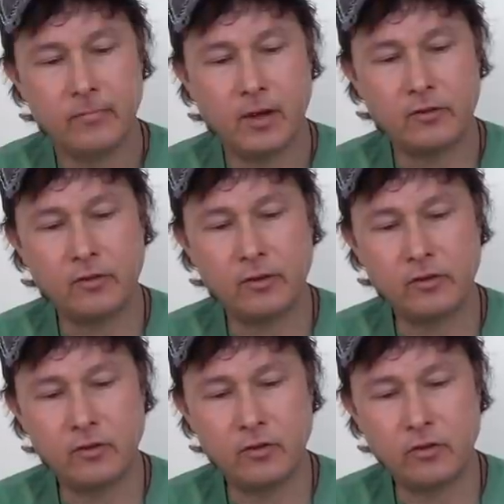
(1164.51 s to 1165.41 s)
Actually, the,
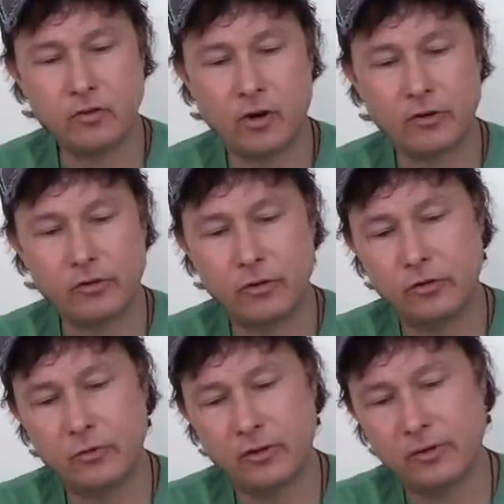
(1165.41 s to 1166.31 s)
the jar is
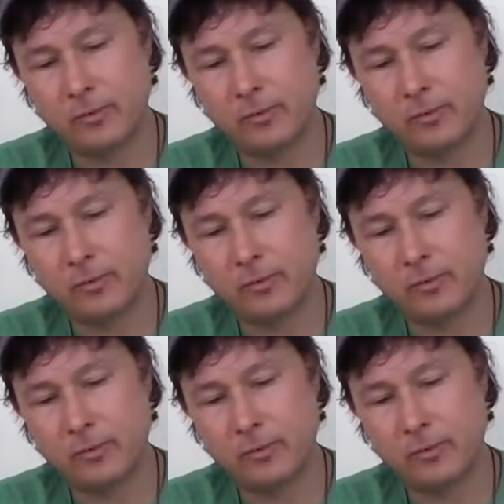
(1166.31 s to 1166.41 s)
32 ounces,